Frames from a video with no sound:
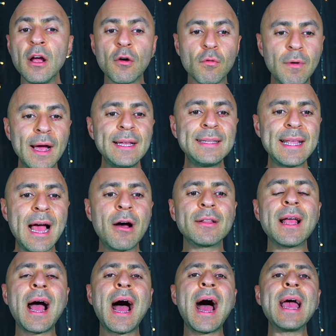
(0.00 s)
Write
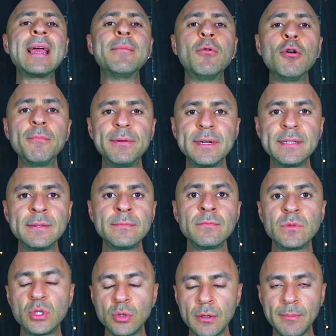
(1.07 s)
down, I am open
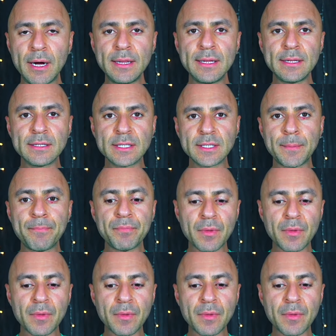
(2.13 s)
to abundance.